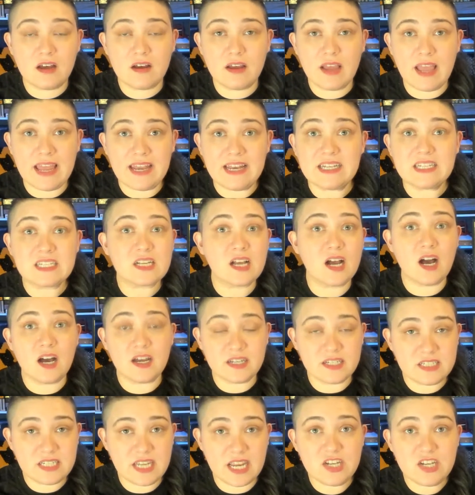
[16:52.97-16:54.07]
its
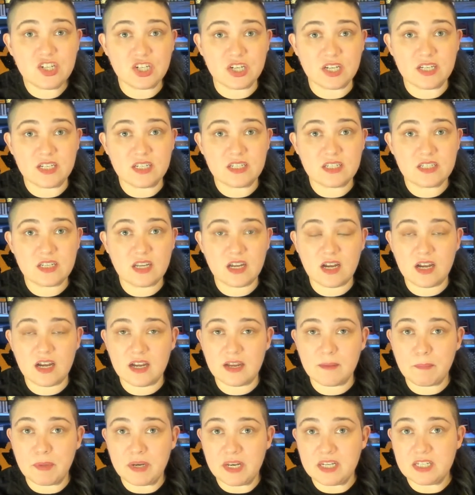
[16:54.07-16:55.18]
connotations.
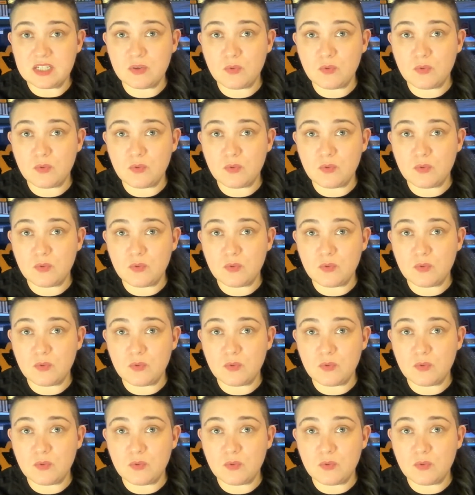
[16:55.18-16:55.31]
But it's